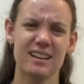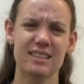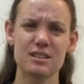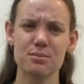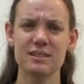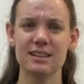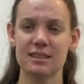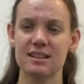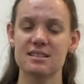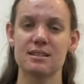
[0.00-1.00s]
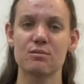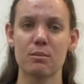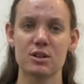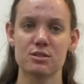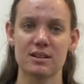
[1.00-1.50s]
And this really links in when
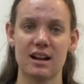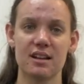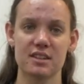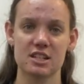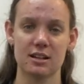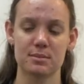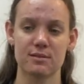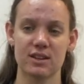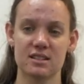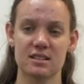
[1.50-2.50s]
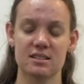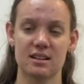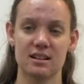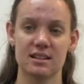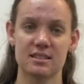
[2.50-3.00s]
we're doing other types of
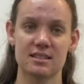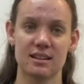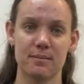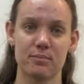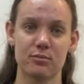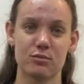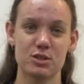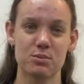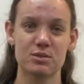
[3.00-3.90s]
exercise, which we'll